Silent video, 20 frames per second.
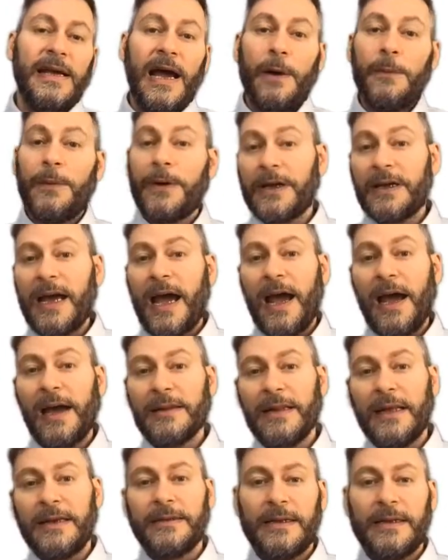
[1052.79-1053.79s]
And we're going to
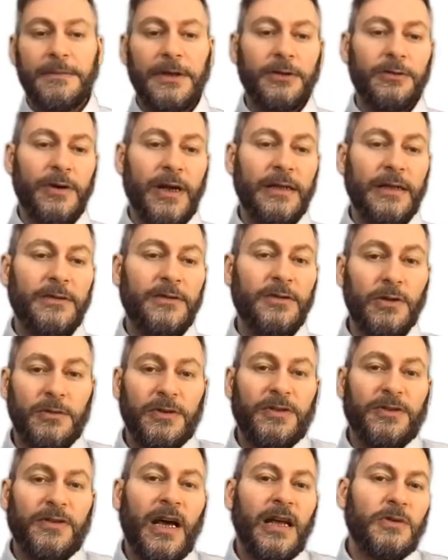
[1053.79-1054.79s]
highlight them in red. So
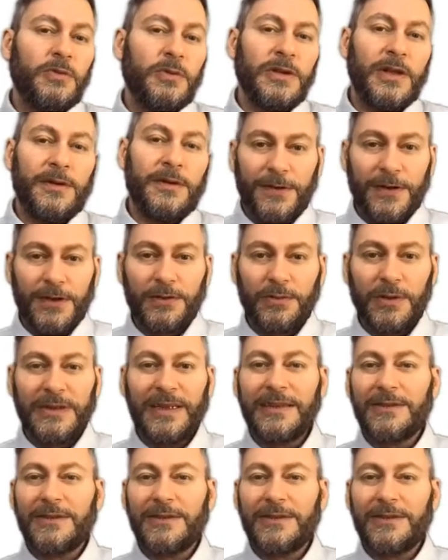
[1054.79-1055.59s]
we start with the first one.